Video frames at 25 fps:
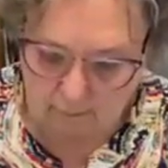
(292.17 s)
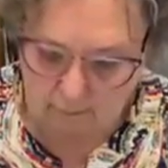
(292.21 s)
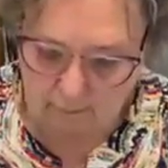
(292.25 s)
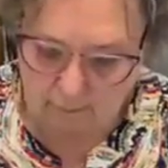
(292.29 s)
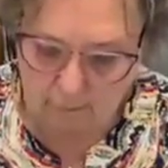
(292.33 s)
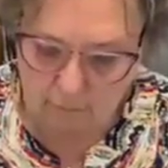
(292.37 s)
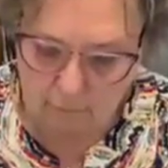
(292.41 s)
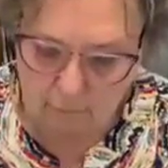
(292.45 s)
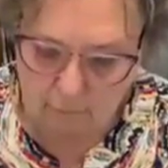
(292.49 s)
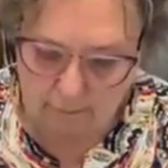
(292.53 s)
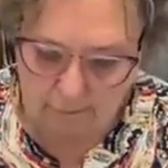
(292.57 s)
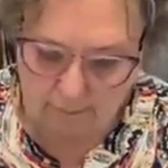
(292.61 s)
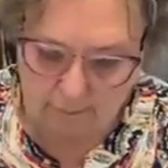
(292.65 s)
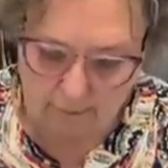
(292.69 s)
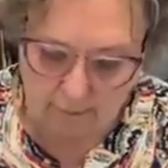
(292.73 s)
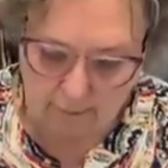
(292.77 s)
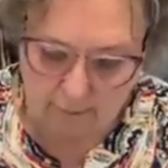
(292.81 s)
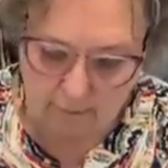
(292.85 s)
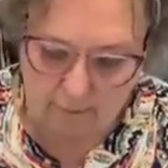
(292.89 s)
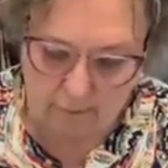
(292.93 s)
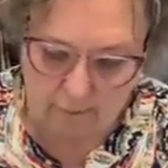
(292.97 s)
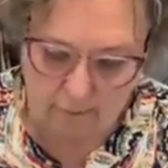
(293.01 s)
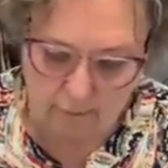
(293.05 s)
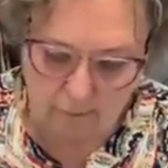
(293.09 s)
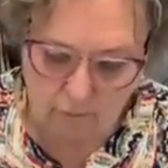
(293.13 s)
so it's
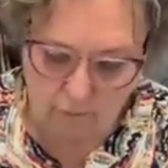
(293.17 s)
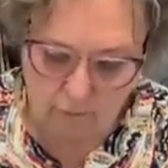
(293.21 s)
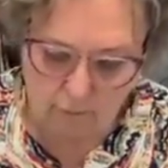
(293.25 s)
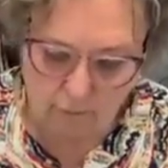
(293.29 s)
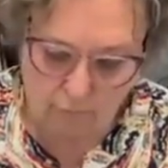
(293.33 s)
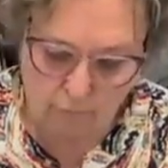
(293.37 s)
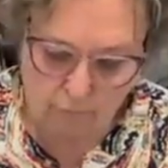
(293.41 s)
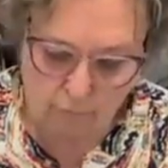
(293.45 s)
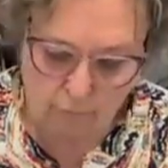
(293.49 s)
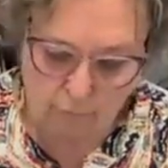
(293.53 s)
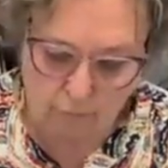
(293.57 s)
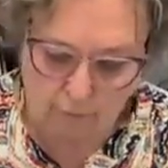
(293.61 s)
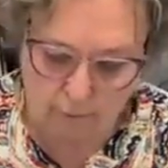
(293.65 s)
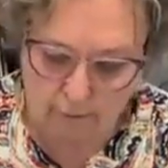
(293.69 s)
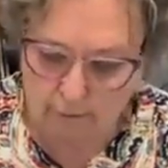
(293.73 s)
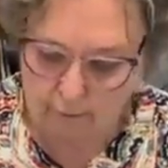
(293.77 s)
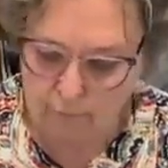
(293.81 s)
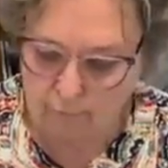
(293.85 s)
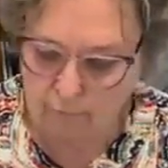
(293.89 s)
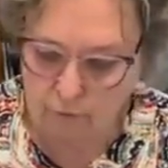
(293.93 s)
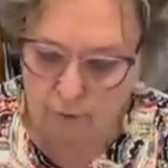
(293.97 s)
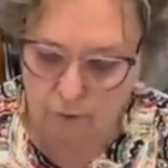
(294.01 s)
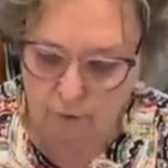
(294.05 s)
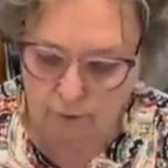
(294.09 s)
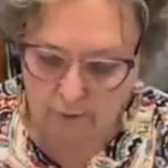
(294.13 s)
easier if you
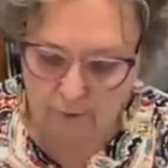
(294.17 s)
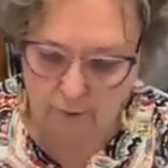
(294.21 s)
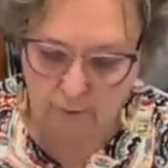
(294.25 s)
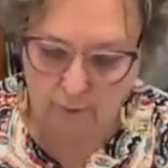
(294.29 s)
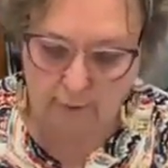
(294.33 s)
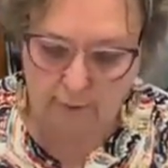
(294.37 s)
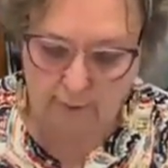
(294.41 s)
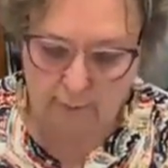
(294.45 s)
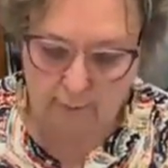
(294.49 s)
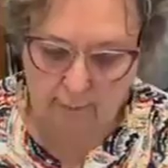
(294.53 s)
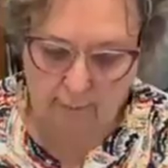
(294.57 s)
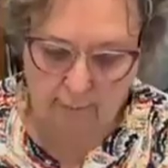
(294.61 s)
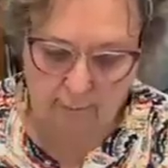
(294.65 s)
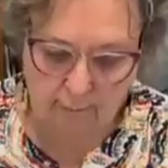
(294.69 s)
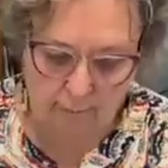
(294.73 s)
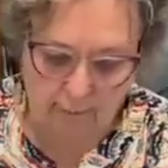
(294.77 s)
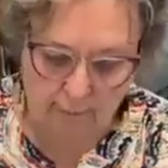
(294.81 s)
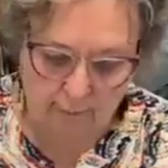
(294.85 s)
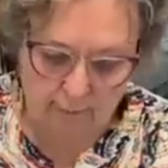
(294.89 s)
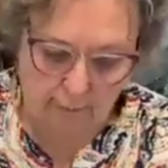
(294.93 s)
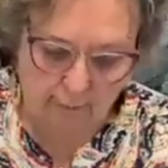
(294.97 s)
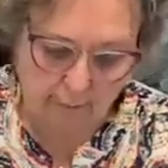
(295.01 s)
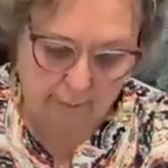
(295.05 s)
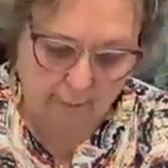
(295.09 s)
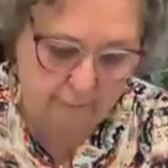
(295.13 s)
have just like
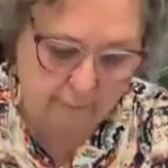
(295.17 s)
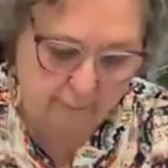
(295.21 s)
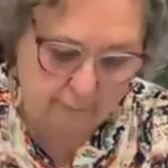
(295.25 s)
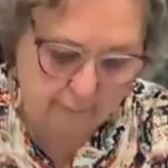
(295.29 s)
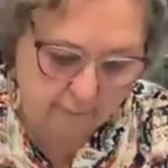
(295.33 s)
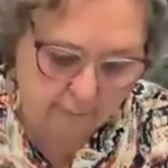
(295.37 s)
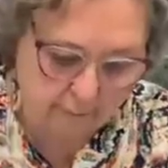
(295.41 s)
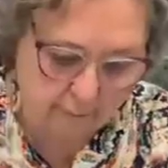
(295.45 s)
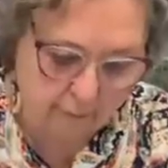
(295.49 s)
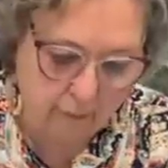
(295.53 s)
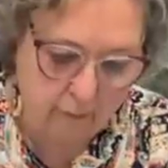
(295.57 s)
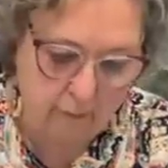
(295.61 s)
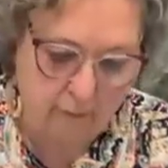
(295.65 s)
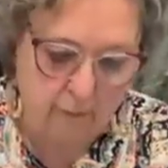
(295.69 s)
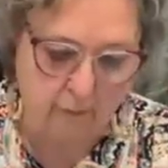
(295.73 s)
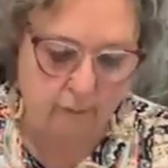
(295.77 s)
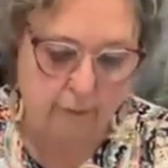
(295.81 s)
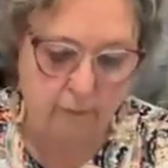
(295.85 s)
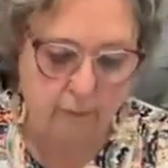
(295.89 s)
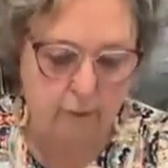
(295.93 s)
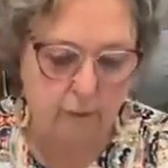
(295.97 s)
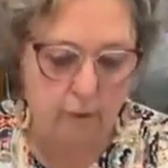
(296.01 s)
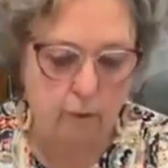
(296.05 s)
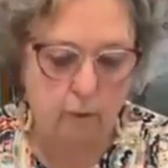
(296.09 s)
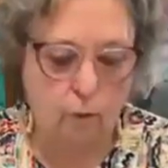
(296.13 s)
I said,
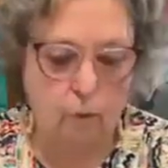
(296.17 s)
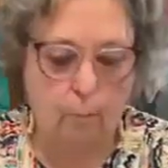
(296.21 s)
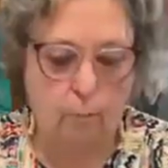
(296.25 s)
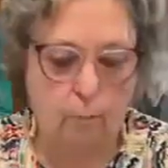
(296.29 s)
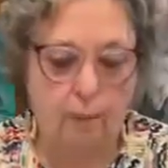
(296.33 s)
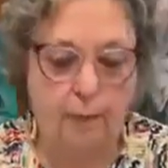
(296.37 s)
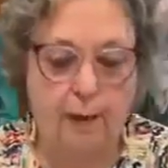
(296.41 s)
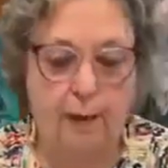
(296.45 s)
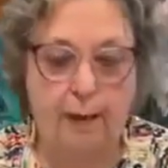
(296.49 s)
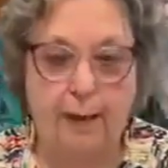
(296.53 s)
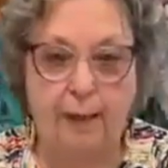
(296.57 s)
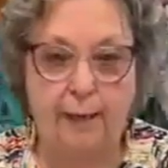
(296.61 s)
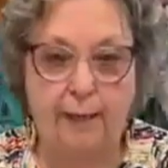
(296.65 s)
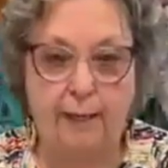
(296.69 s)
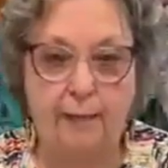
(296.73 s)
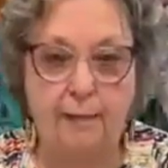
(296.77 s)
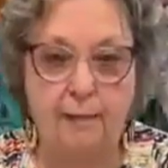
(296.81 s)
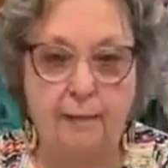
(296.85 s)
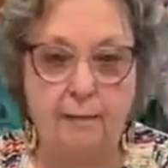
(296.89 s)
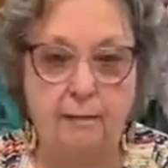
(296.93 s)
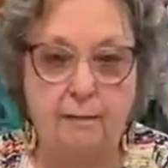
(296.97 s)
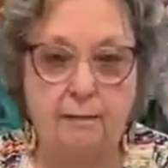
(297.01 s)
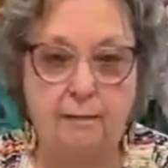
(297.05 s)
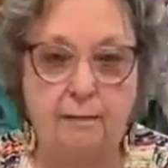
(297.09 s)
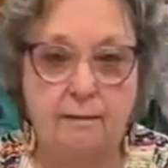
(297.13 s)
the little
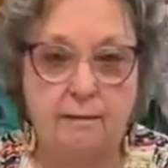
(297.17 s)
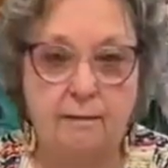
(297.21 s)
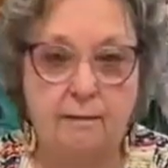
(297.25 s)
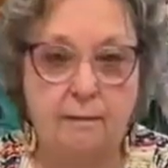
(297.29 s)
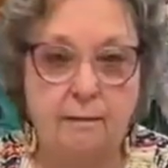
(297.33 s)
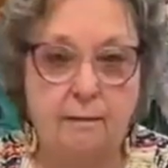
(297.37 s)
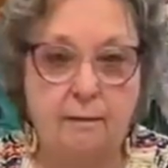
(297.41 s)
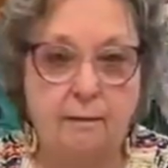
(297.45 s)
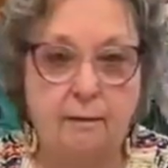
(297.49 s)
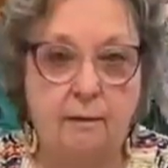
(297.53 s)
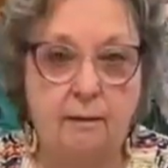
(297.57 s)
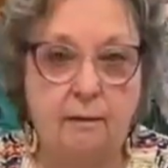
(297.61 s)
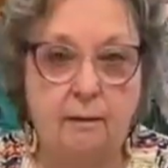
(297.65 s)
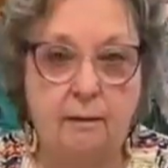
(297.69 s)
packets,